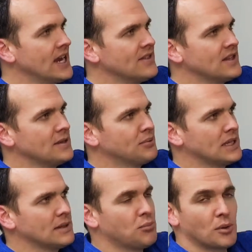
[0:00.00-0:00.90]
and then the
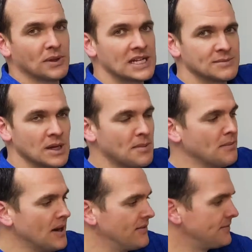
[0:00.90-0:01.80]
platelet-poor plasma up
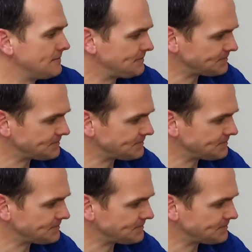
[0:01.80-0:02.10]
above.